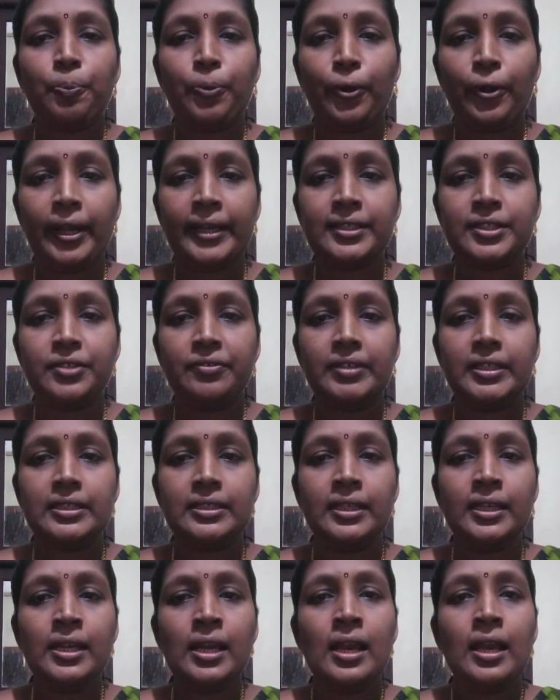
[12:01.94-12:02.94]

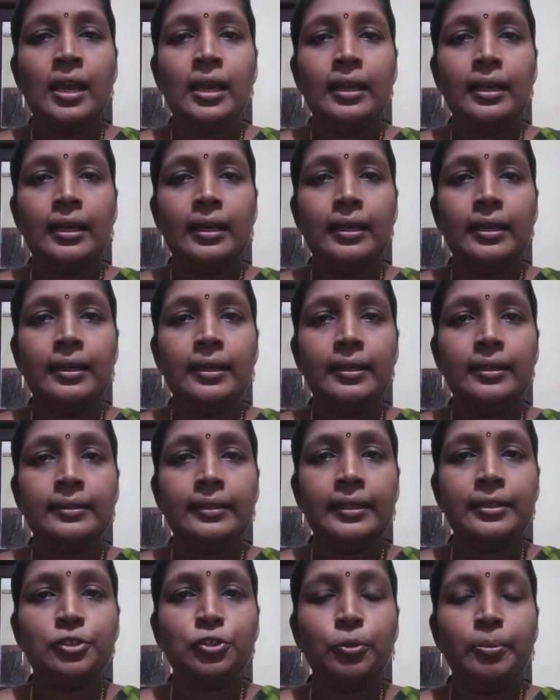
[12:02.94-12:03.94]
productivity,
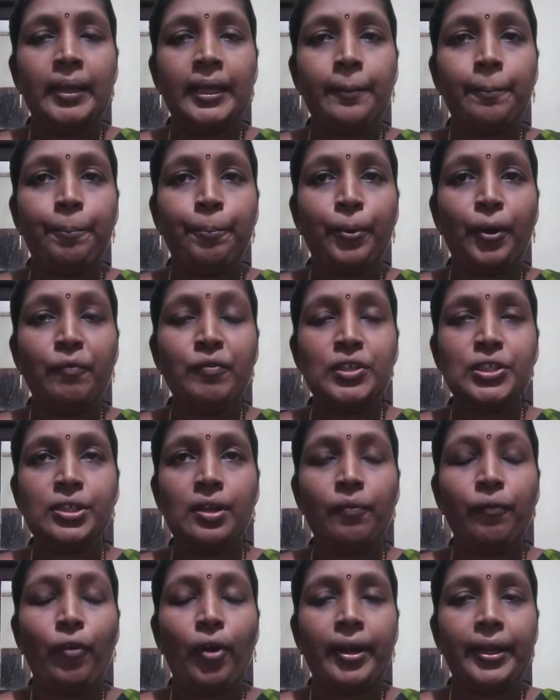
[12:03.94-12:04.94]
then to make
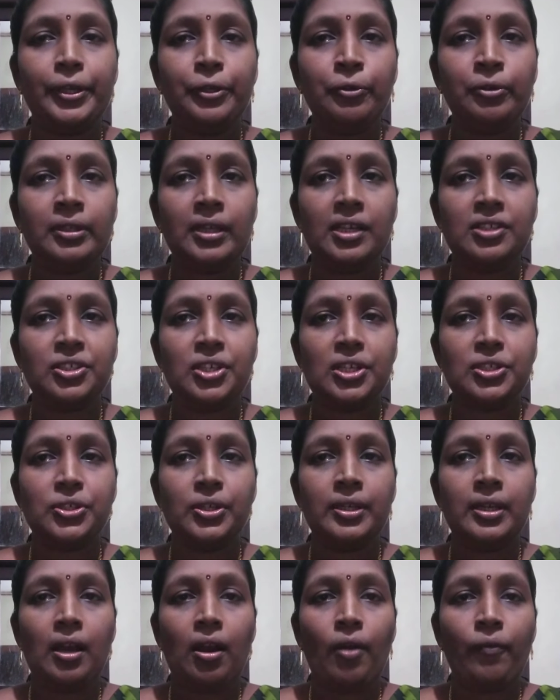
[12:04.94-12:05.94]
provision for
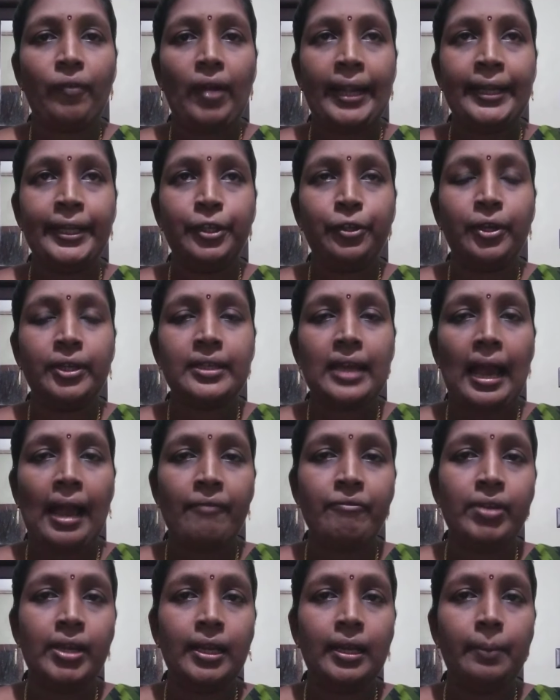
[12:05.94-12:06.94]
utilization of adequate
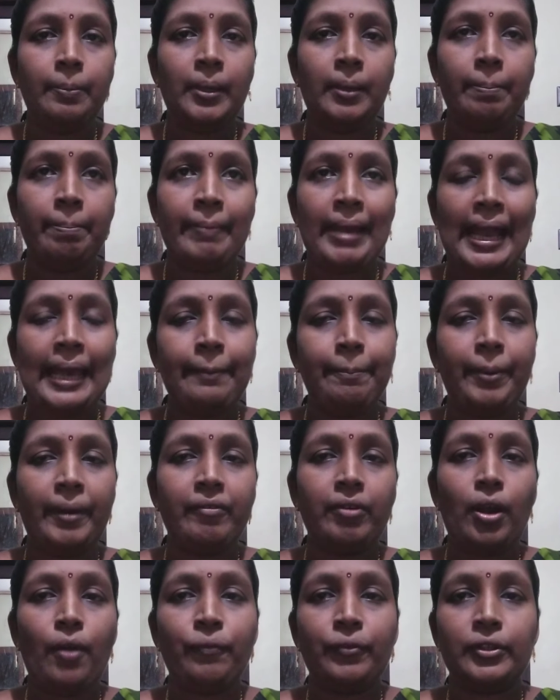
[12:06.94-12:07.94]
available
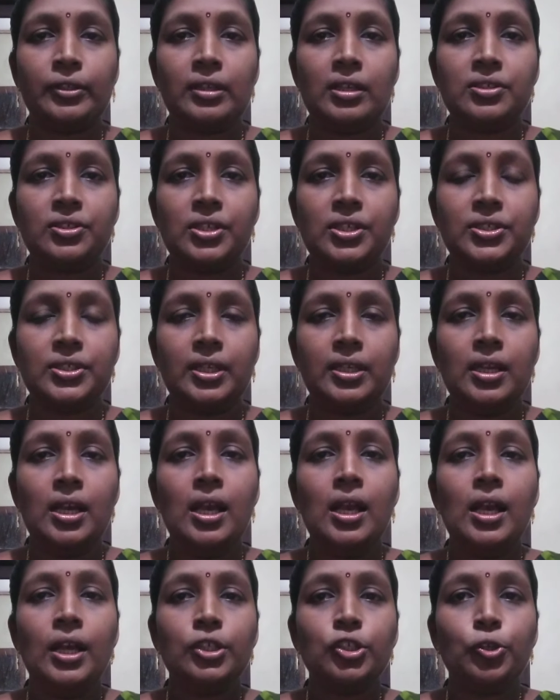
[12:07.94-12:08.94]
manpower of utilization,
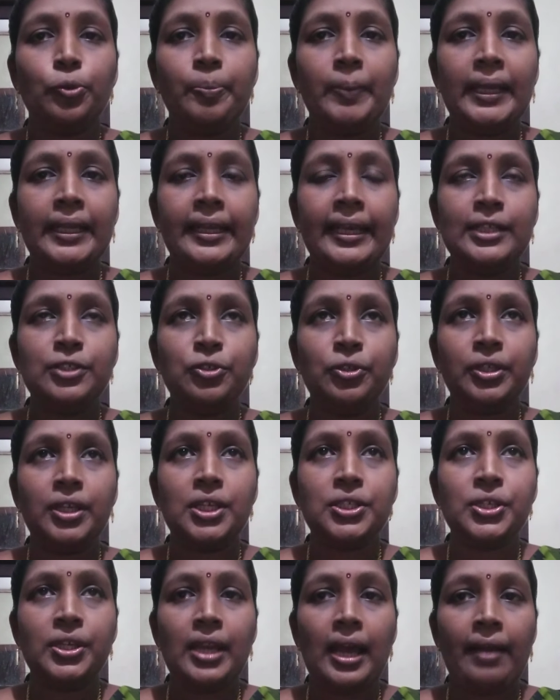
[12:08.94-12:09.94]
to make
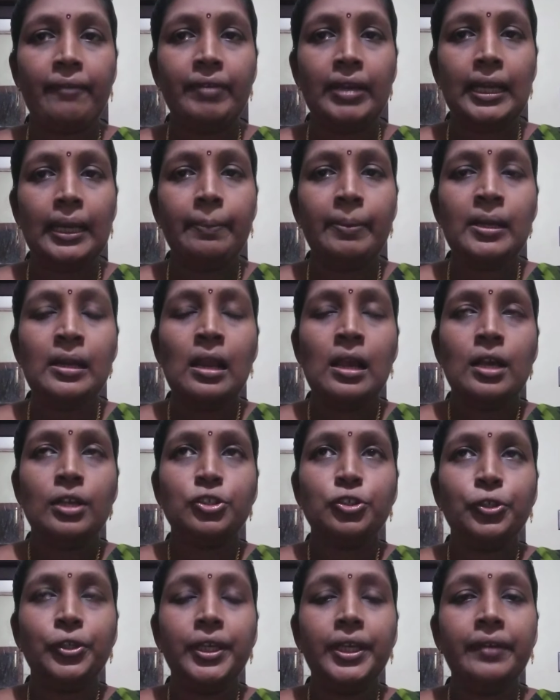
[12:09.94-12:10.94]
education available
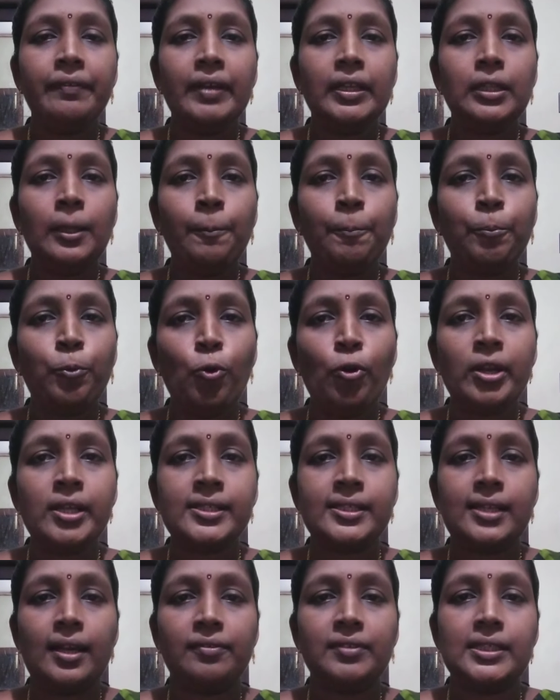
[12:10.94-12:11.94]
to even the
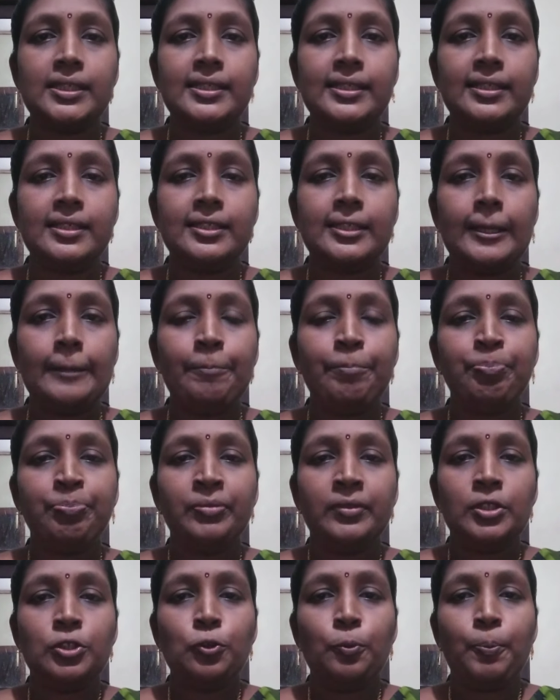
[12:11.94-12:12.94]
poorest of the citizen,
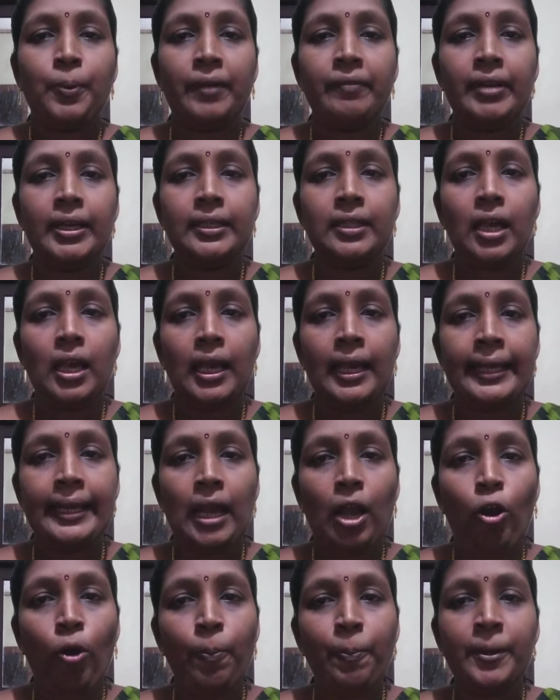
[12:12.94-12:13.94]
to provide an
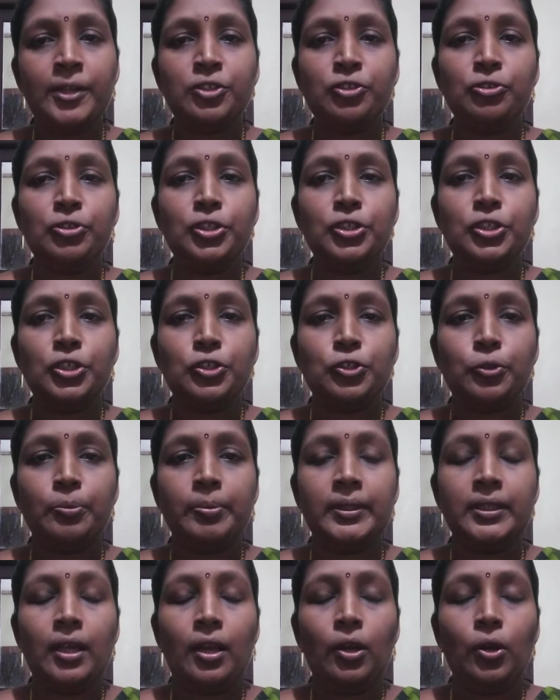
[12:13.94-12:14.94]
opportunity to
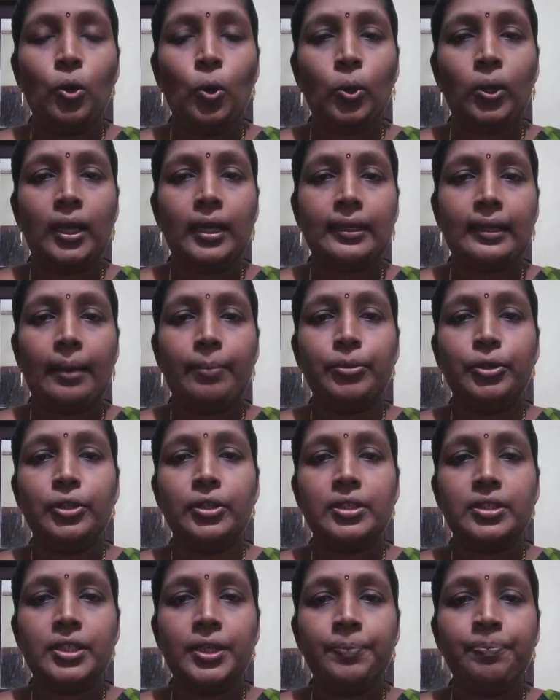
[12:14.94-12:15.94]
me the local
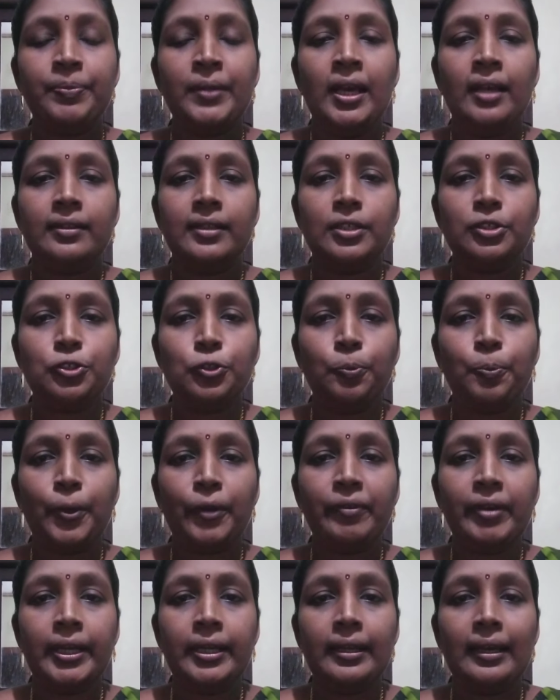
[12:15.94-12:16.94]
community, then to
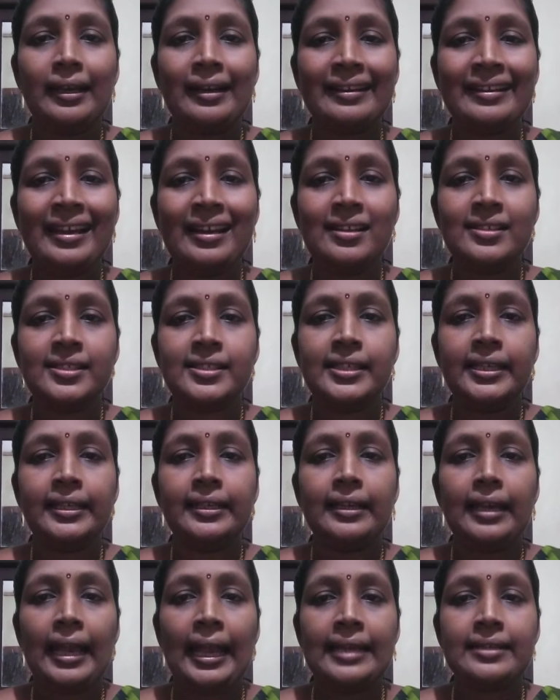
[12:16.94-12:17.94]
provide realistic
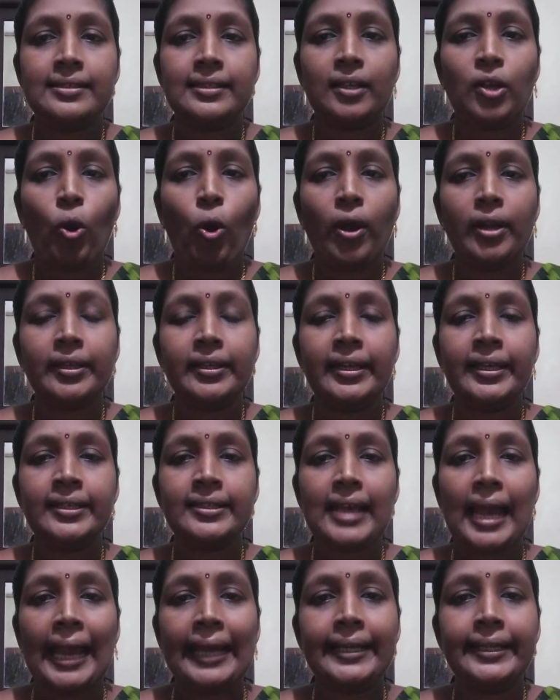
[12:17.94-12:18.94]
and
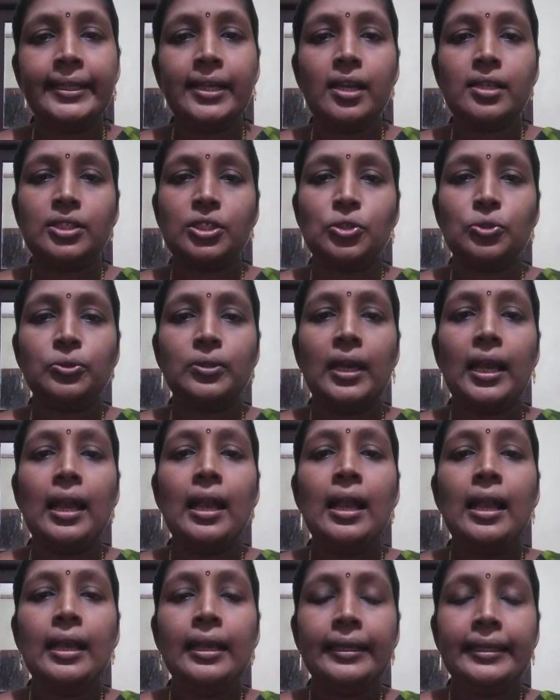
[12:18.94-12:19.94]
concrete ideas to the
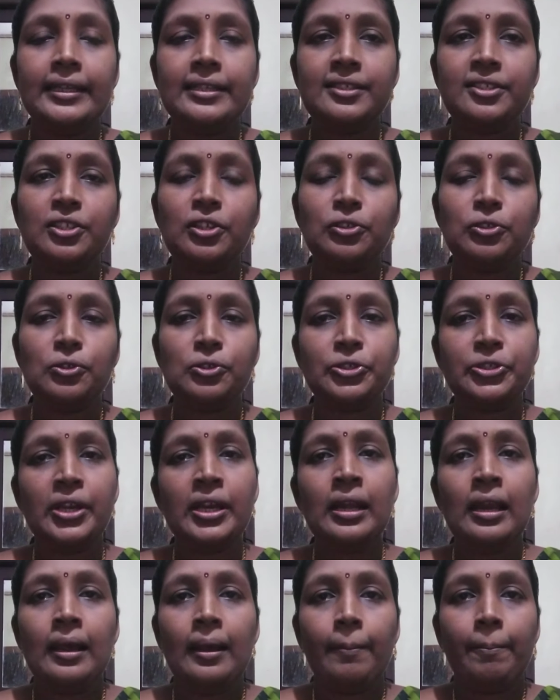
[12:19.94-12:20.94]

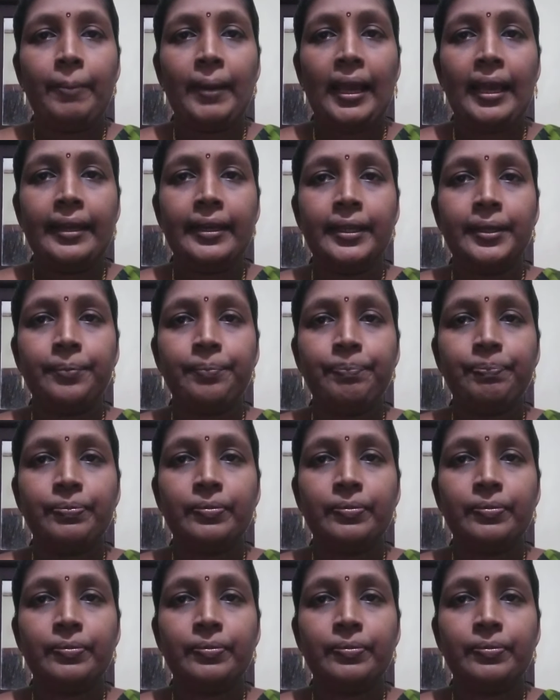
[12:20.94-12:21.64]
institutional planning.